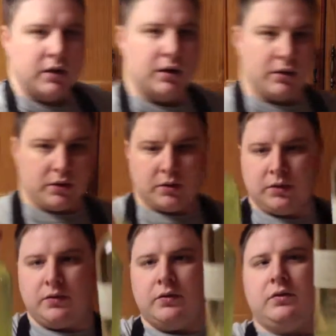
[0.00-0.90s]
Now
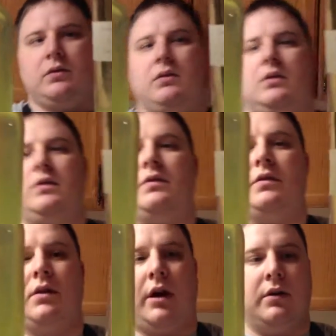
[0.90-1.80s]
notice these,
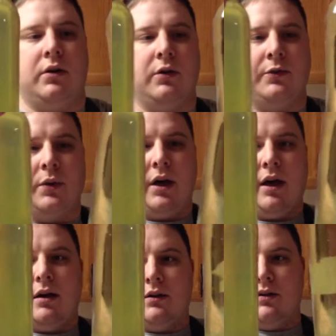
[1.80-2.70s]
I don't know if you
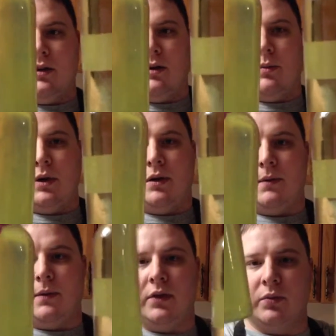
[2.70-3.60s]
can see, but
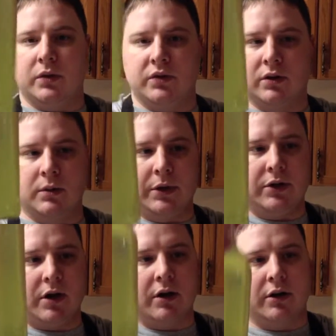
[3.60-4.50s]
this one's a little bit
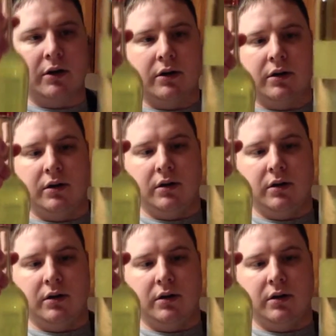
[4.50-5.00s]
darker.